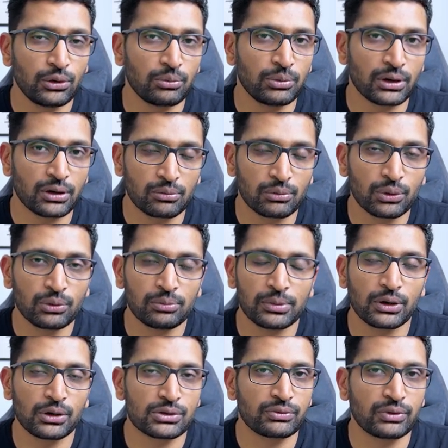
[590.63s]
to be removed
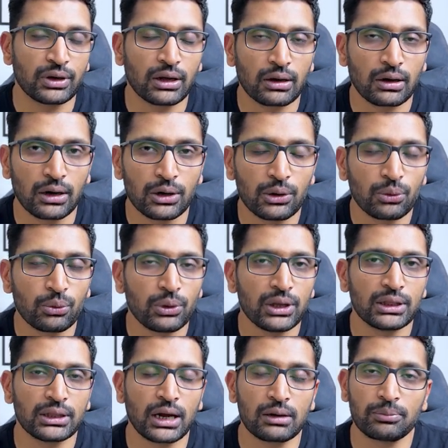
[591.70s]
because we are
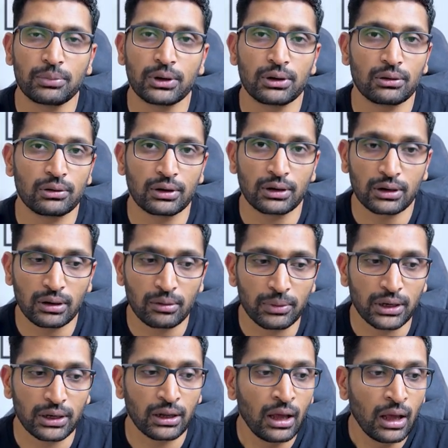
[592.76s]
undoing that particular
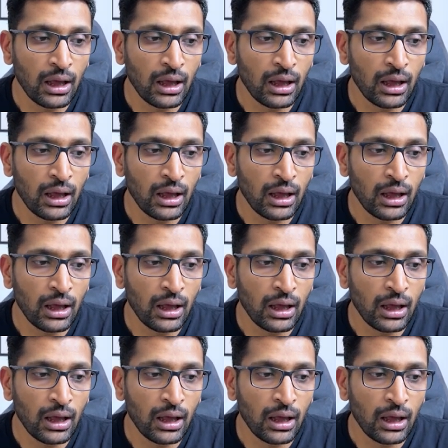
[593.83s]
commit.